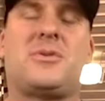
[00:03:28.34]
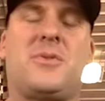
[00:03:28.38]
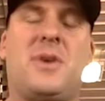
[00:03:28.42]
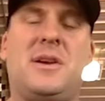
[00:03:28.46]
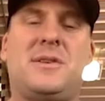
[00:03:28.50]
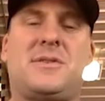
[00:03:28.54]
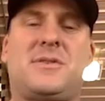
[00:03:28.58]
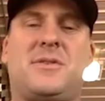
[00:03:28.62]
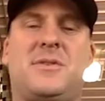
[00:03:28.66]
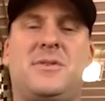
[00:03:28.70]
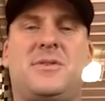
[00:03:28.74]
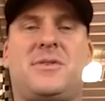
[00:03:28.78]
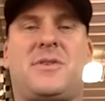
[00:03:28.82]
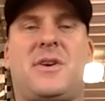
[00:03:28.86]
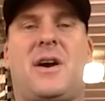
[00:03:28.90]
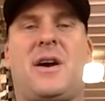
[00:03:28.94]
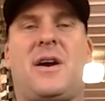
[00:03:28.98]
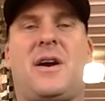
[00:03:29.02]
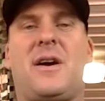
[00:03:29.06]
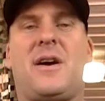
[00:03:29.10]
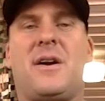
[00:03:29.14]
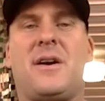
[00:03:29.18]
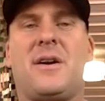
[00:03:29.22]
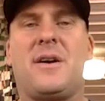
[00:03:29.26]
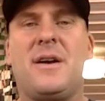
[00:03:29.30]
racers
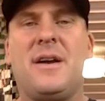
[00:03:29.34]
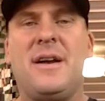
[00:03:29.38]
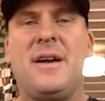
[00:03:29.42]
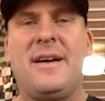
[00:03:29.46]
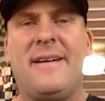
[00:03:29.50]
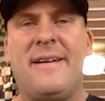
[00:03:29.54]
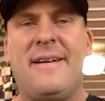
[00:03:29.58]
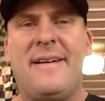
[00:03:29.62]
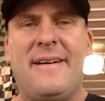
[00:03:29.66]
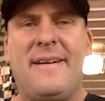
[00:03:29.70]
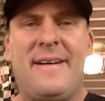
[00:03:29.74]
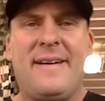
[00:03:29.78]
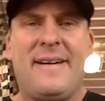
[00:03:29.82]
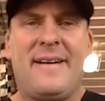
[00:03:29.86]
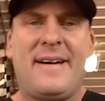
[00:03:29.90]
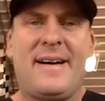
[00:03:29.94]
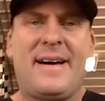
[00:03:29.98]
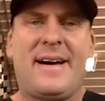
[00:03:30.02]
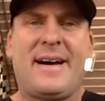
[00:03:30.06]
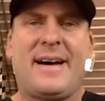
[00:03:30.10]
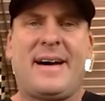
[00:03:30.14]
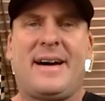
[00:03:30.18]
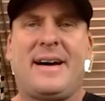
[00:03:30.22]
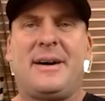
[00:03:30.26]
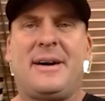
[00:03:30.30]
are
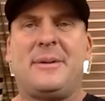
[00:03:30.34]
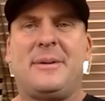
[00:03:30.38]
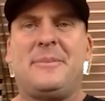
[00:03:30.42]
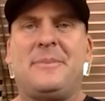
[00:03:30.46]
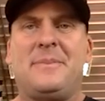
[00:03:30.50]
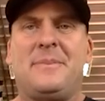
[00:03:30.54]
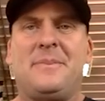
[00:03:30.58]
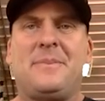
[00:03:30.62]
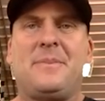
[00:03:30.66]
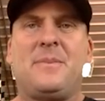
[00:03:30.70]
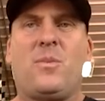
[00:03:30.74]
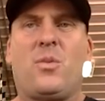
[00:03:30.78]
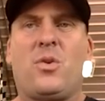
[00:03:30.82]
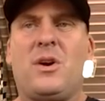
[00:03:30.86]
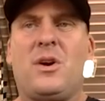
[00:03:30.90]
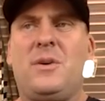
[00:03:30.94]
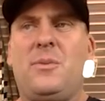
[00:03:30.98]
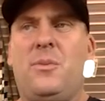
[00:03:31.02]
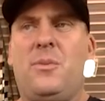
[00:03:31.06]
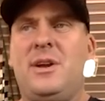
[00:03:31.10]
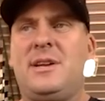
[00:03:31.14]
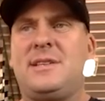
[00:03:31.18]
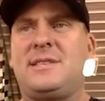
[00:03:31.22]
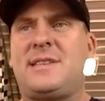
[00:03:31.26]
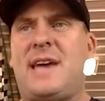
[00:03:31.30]
um, we
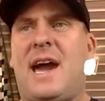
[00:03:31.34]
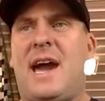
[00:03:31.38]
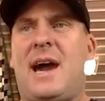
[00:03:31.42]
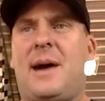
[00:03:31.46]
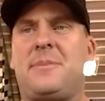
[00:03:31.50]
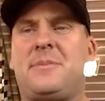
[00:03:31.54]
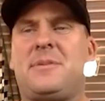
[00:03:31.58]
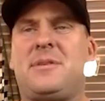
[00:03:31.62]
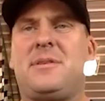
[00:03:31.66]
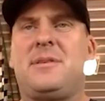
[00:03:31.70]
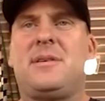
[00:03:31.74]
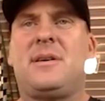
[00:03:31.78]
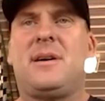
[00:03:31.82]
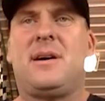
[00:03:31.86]
we adapt.